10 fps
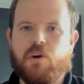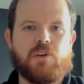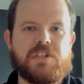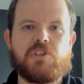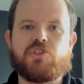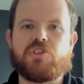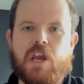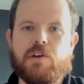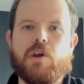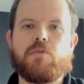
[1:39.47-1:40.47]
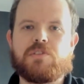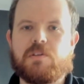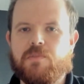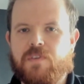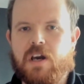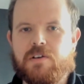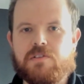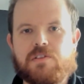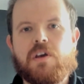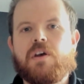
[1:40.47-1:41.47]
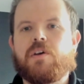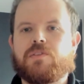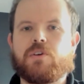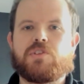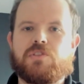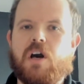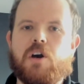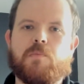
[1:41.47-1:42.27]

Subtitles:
all these shared hosting providers, they're slow